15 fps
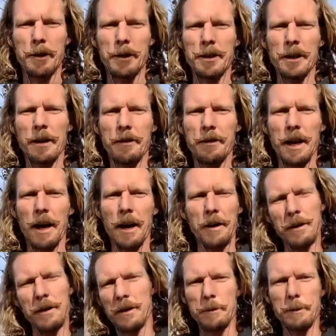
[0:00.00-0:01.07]
significant
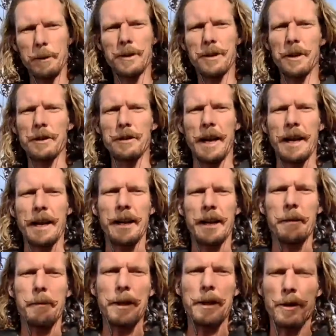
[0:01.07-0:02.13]
other, the person you're dating,
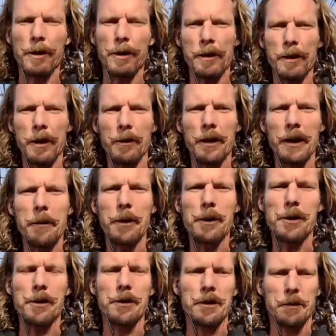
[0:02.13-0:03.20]
and make sure they're the only
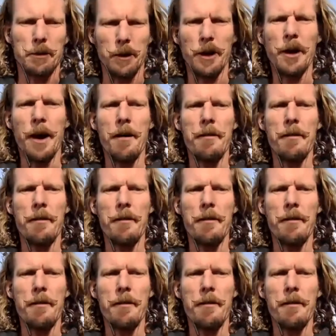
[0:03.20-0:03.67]
emotional support you have.